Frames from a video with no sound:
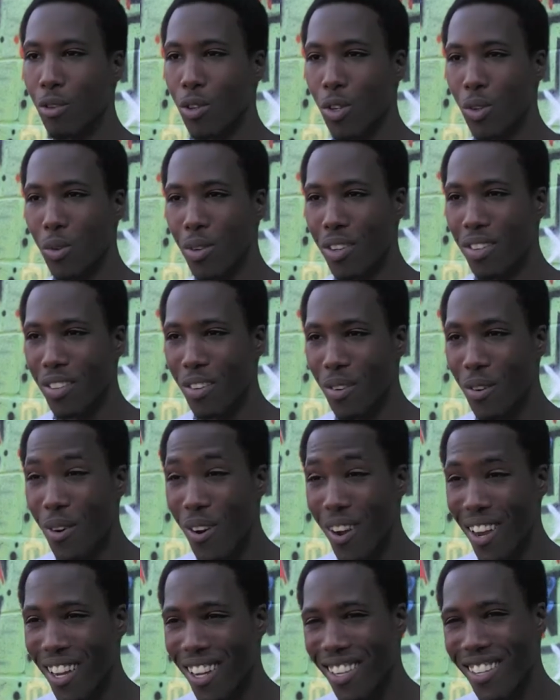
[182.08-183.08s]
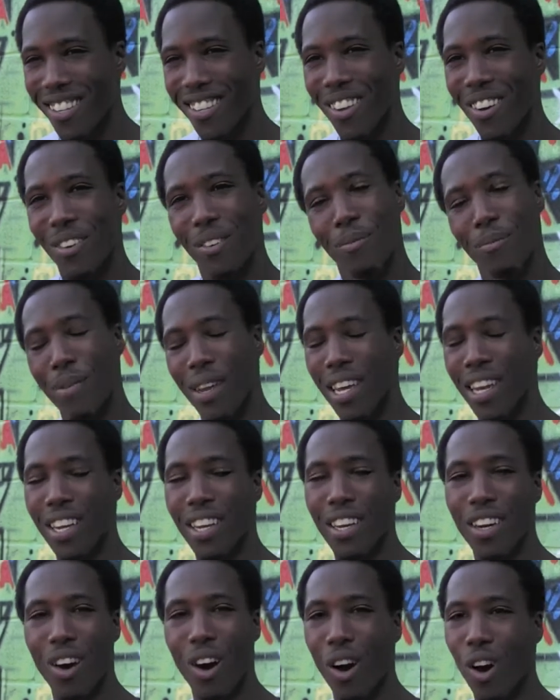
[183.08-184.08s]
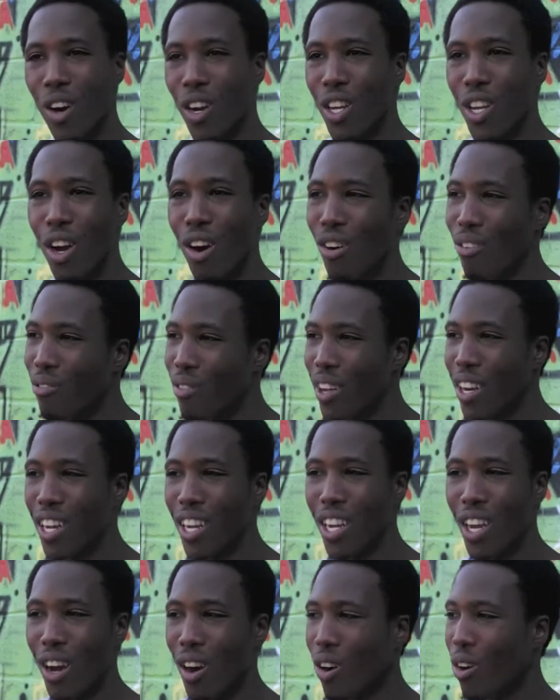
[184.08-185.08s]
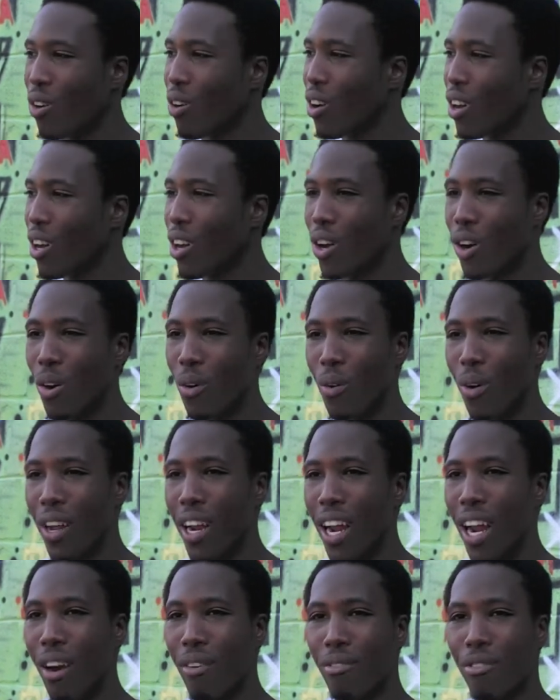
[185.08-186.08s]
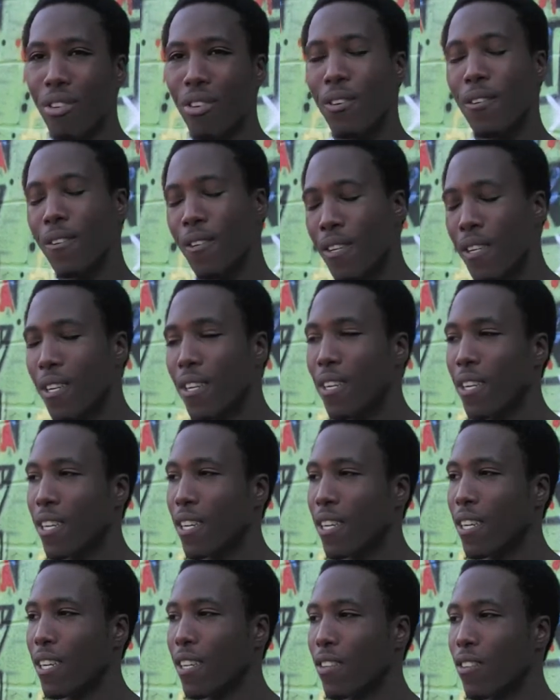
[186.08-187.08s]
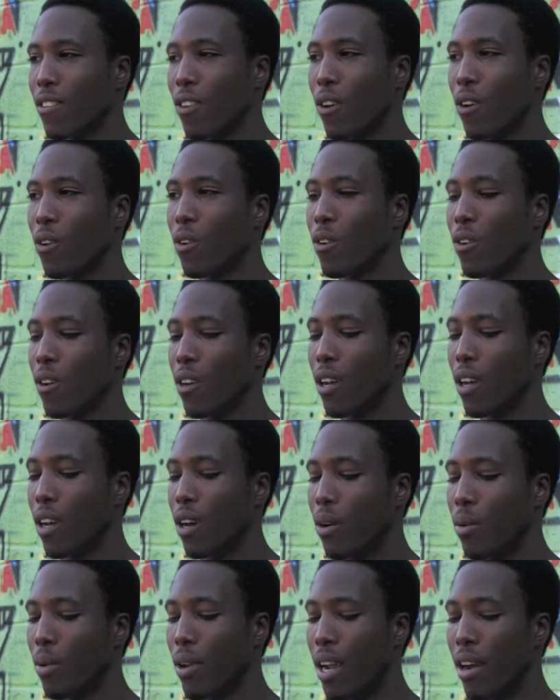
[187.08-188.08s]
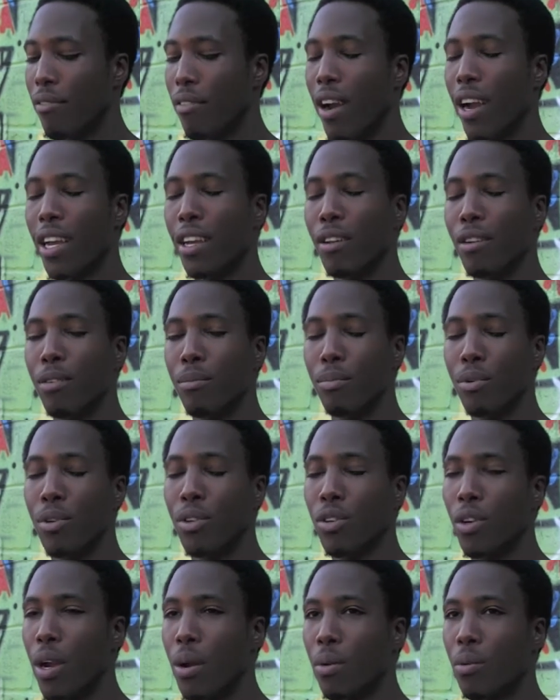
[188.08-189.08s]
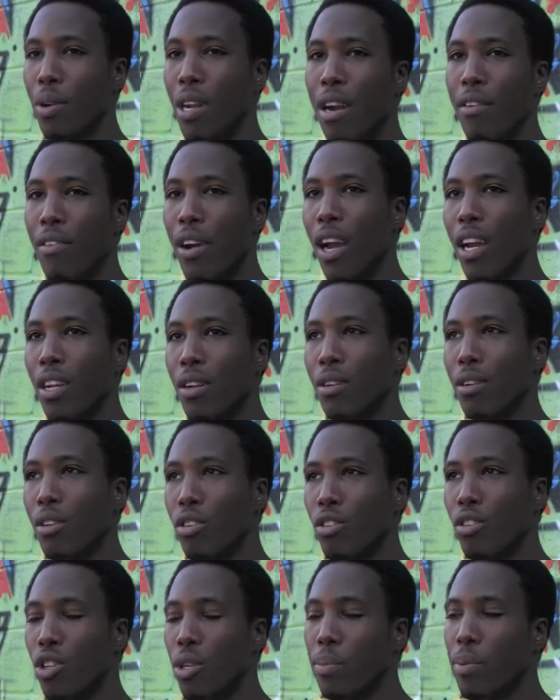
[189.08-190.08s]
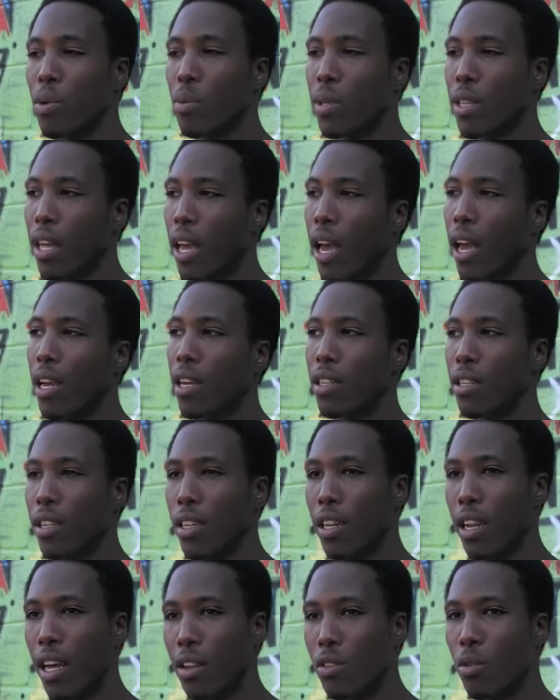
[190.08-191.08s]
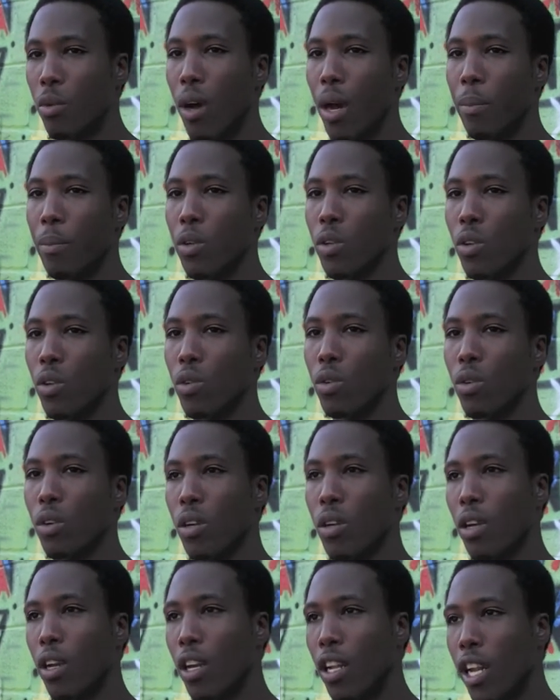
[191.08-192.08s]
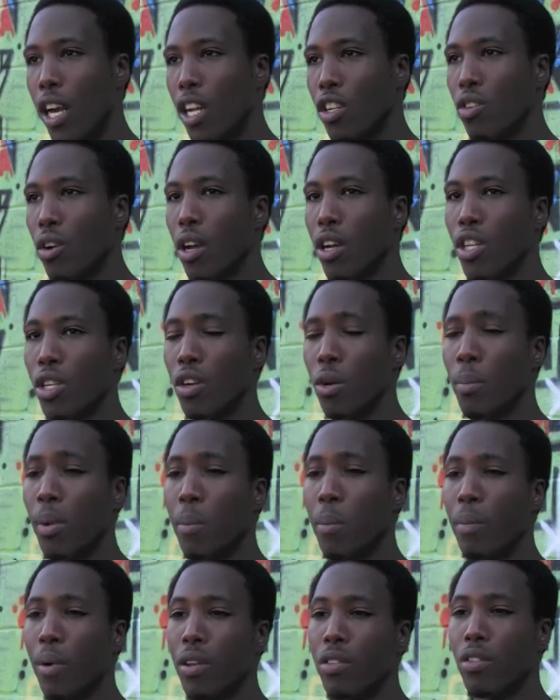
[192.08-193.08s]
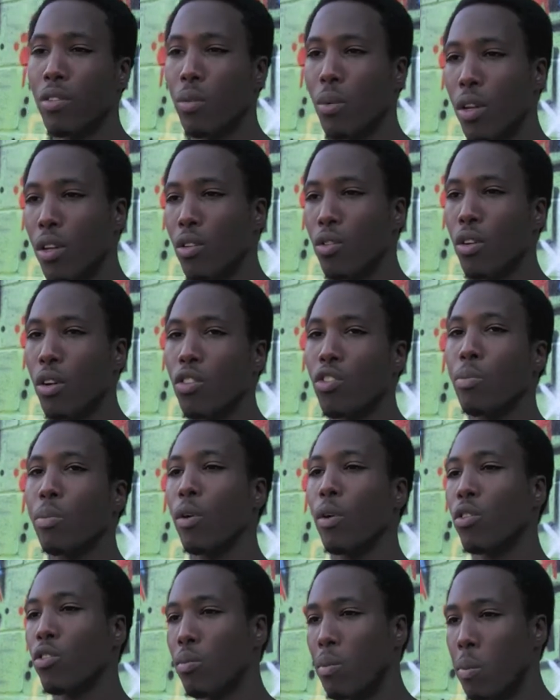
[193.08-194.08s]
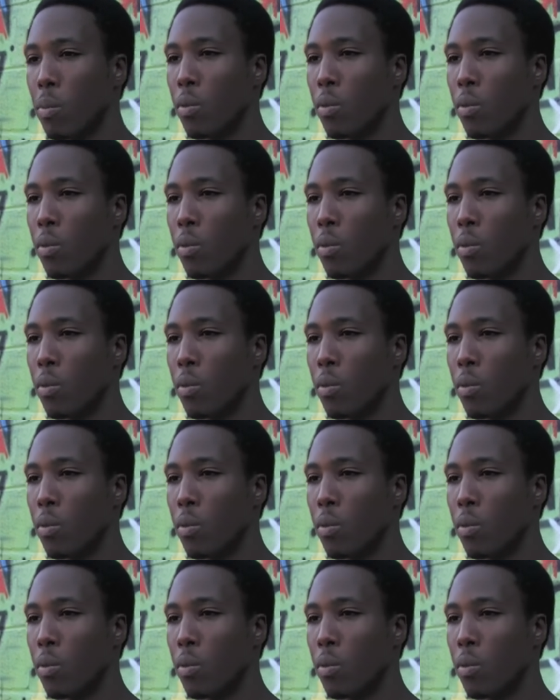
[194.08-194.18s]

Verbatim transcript: futuristic way. So media, audio, video, whatever. So uh, whatever I can portray, whatever I can contribute with that, and that's what I'm gonna do. And I try to show my best the way youth are supposed to be